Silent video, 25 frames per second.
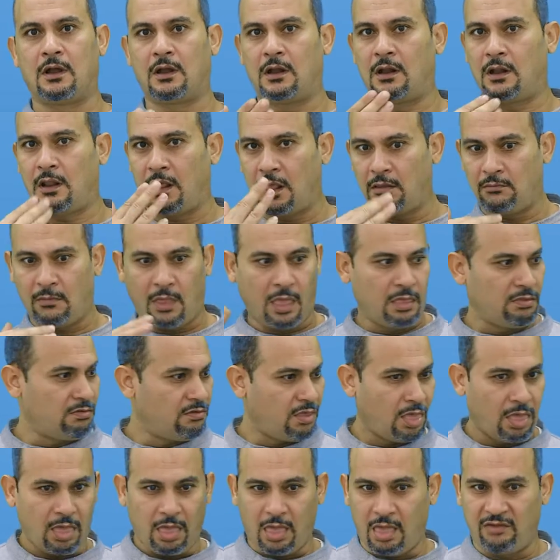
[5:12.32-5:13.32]
So
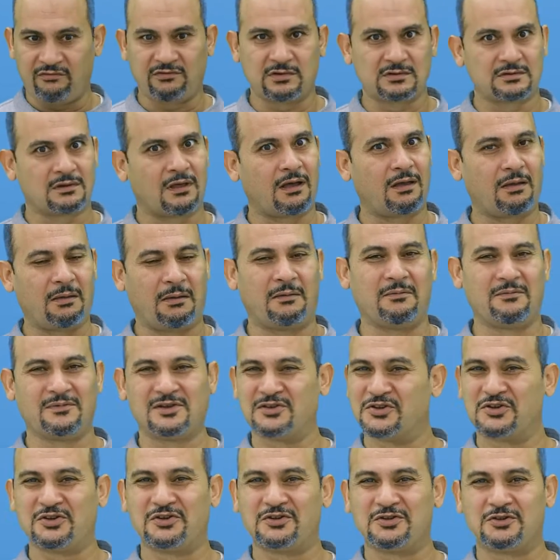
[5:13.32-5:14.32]
it's related
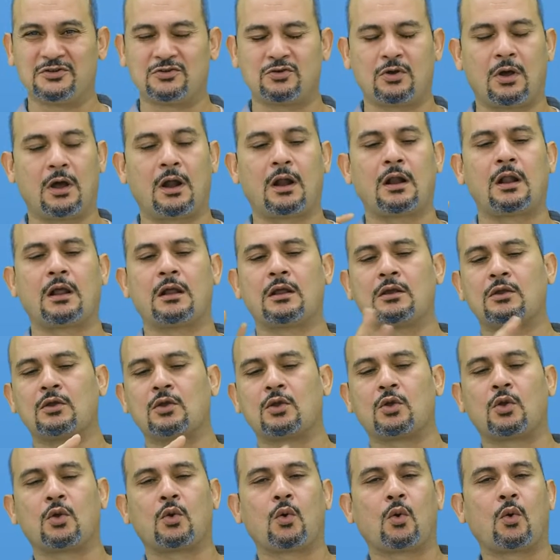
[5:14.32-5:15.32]
to
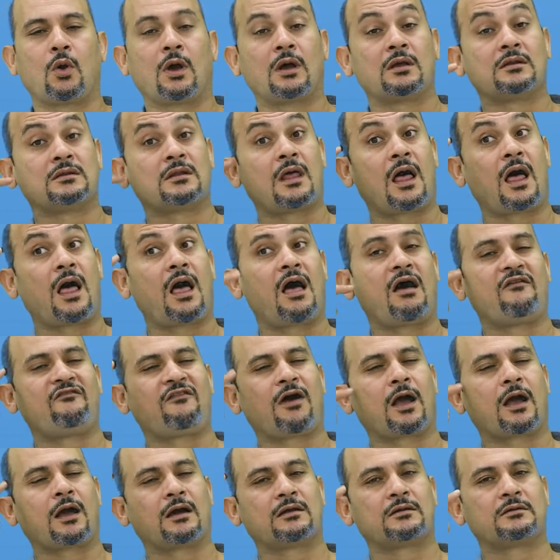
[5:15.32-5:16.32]
remembering.
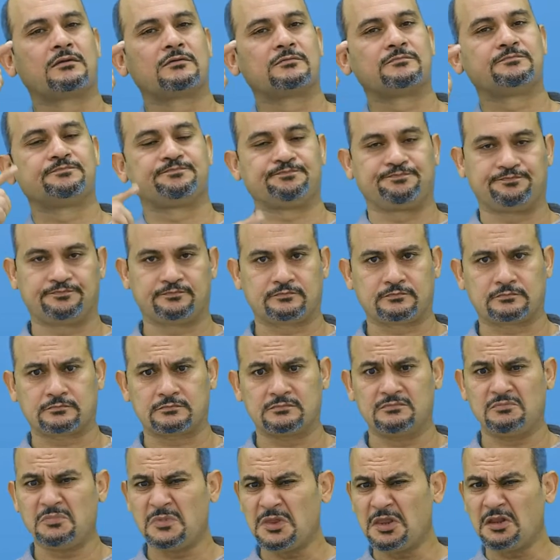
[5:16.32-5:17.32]
It's
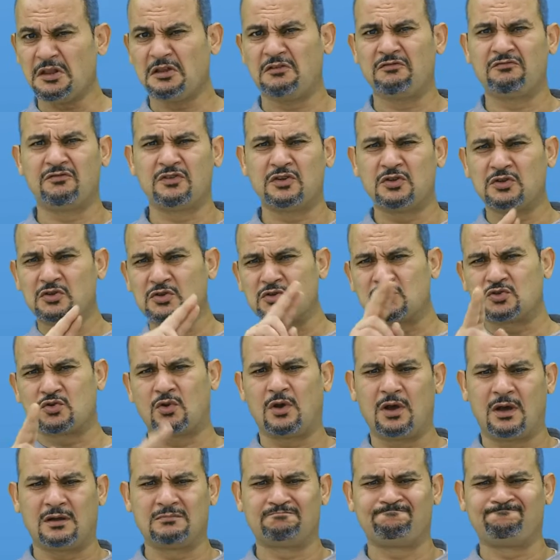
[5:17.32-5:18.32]
reminisce. It's a verb.
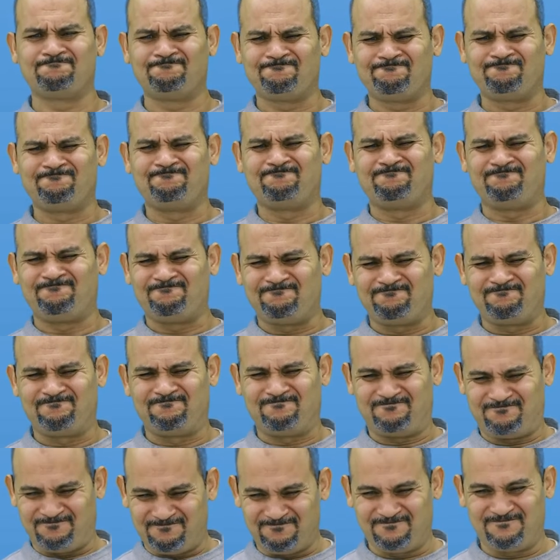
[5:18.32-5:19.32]
it means to
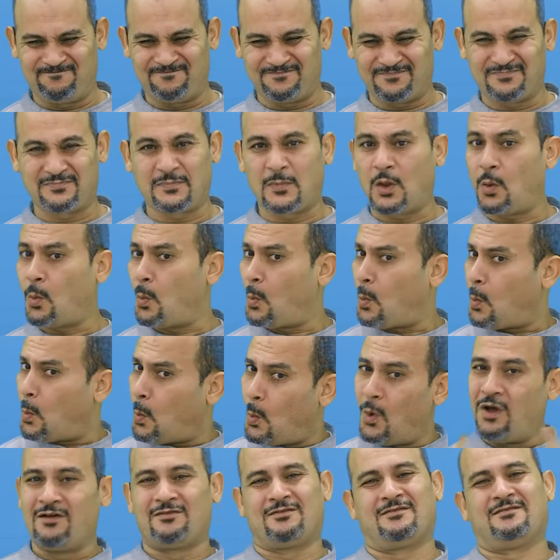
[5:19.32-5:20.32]
indulge in enjoyable
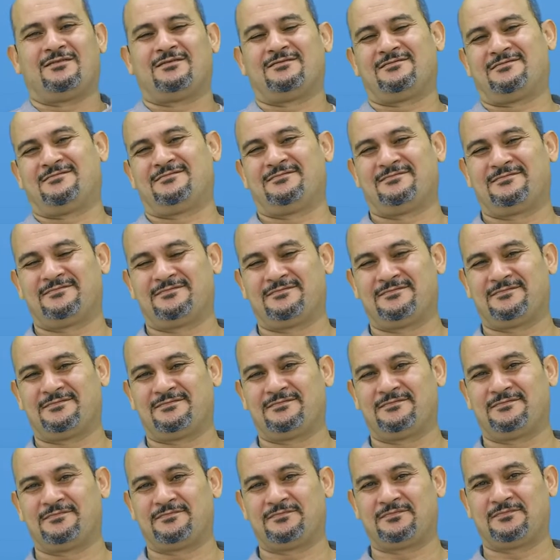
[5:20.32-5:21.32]
recollection
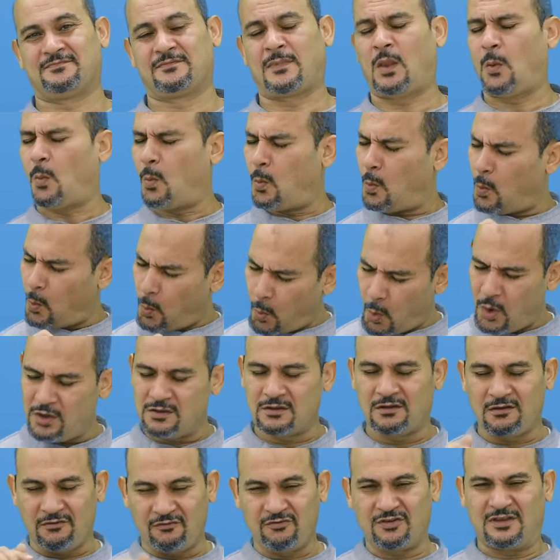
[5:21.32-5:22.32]
of past
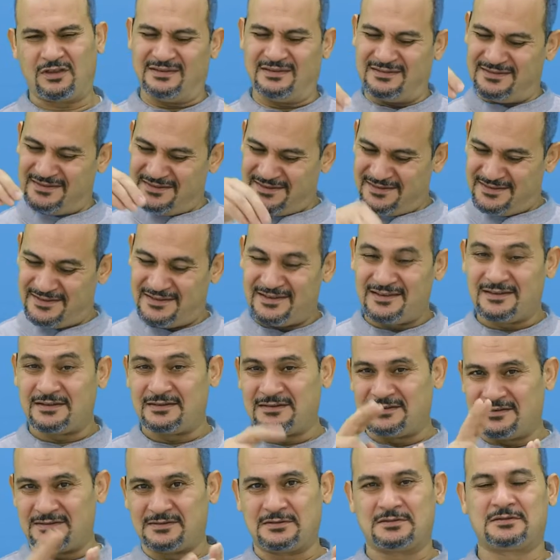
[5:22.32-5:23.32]
events. For
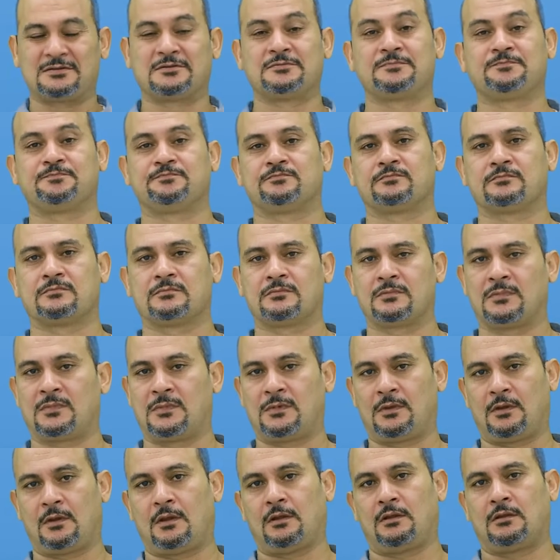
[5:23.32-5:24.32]
example, she
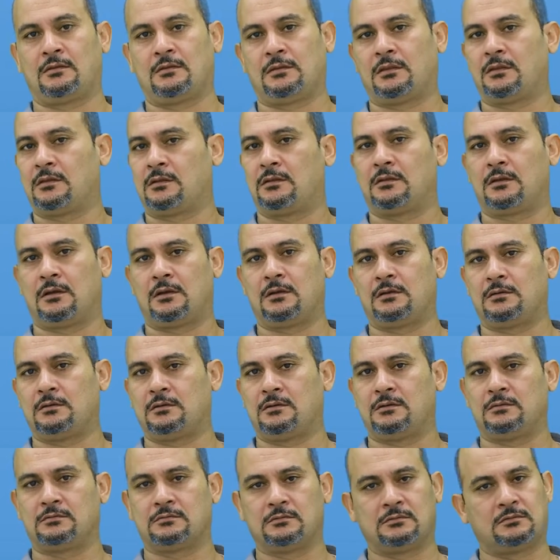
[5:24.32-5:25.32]
likes to reminisce
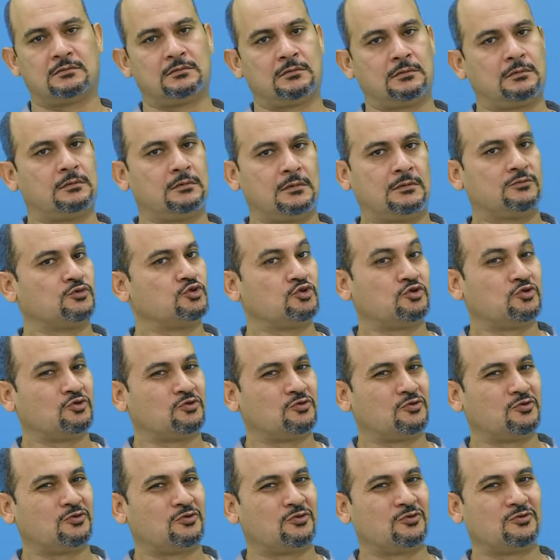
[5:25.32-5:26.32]
about her childhood,
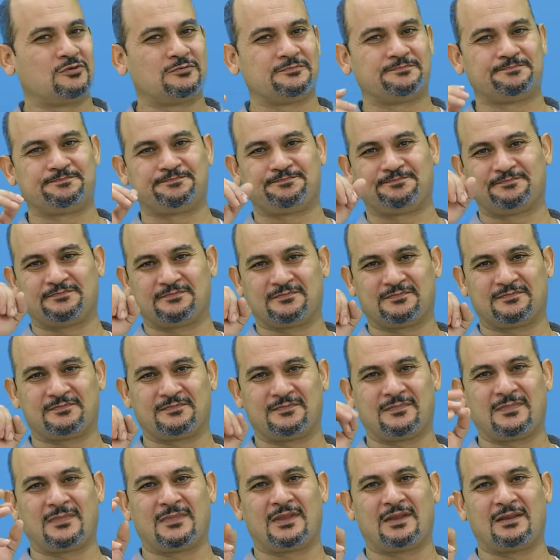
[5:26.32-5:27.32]
so to
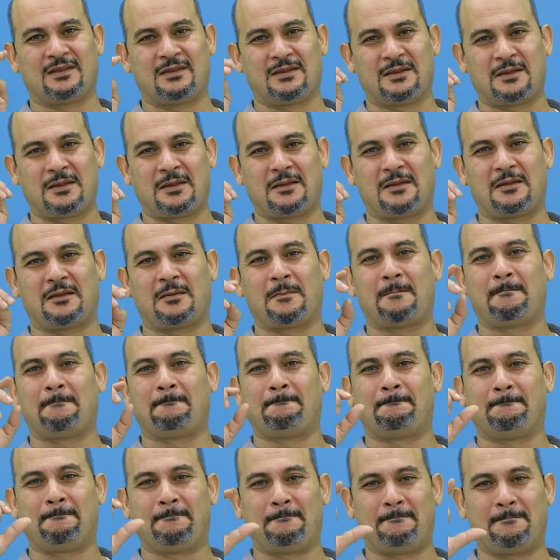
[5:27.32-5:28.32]
remember
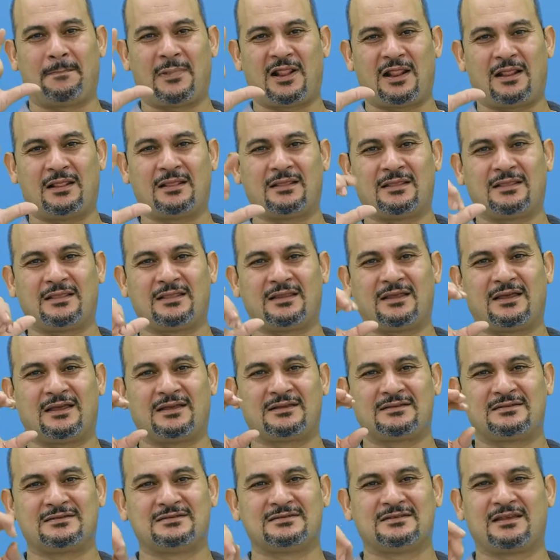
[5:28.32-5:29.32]
those beautiful
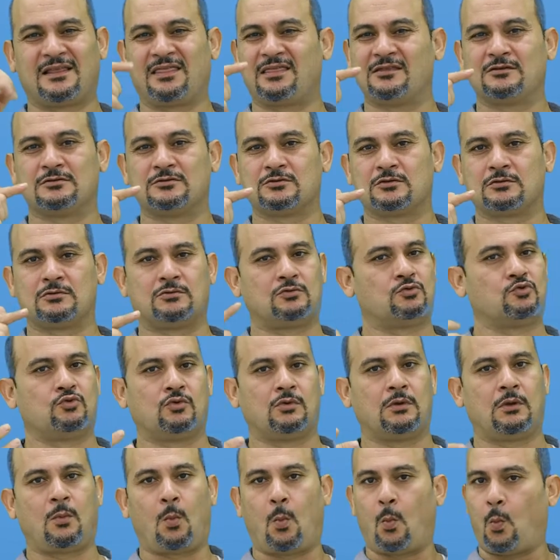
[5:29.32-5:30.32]
moments in
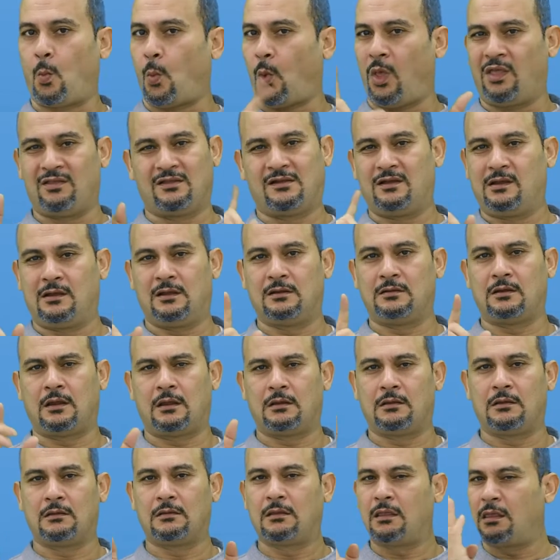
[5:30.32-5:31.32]
her past
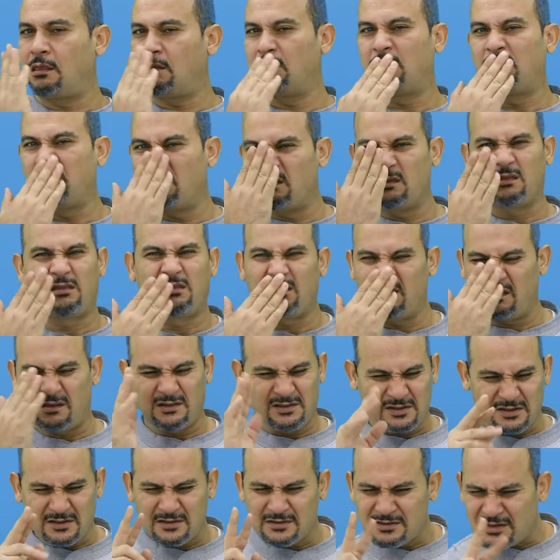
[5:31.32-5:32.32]
and to try
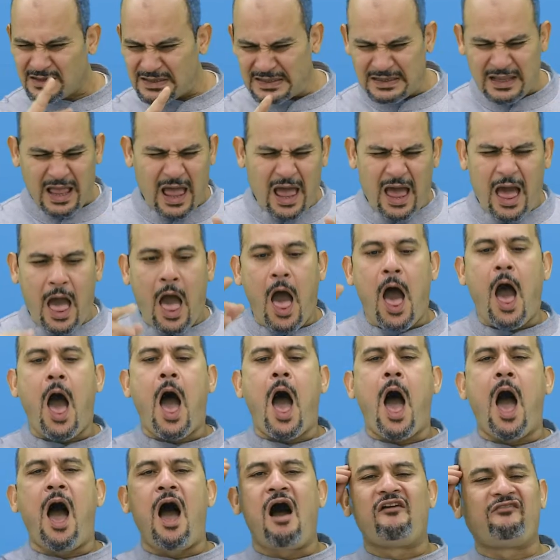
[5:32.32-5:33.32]
to tell them to her
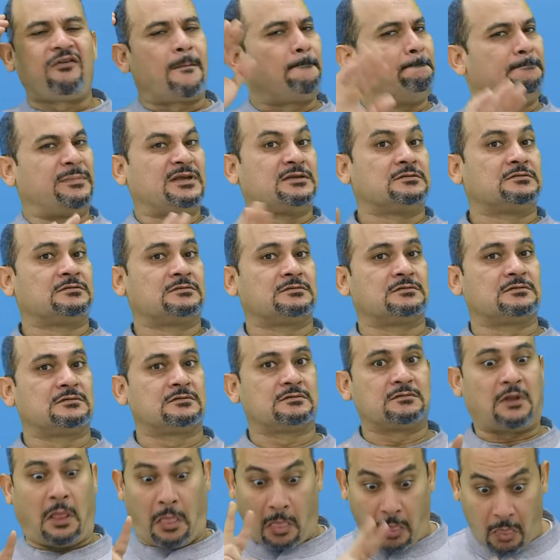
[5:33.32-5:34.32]

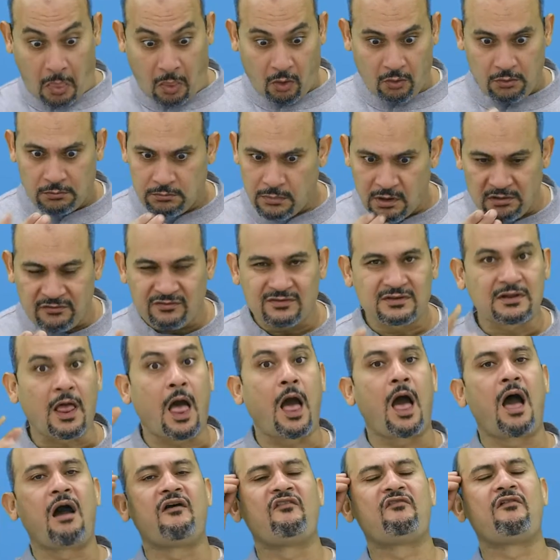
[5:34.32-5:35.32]
grandsons and so on.
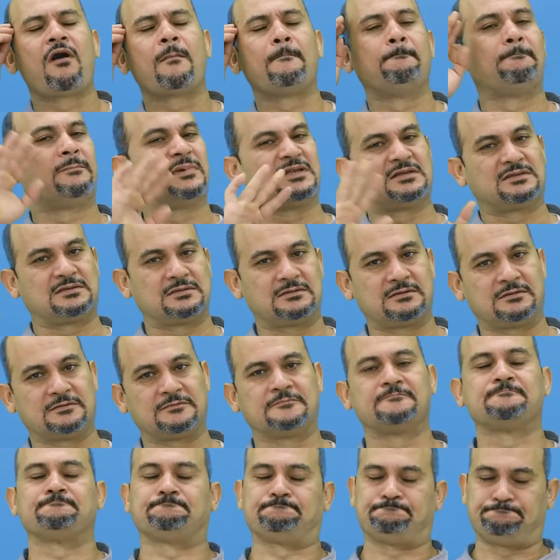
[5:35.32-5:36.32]
So reminisce,
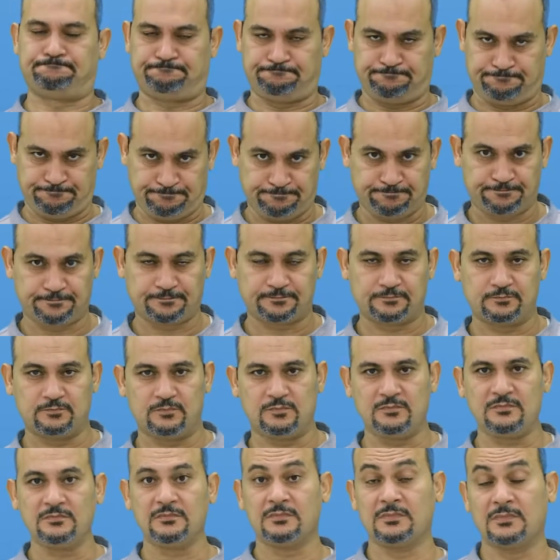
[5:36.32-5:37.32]
in other words, is
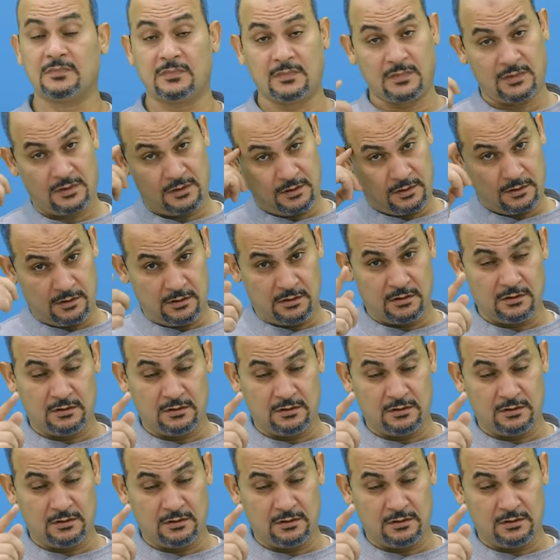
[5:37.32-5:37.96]
to remember.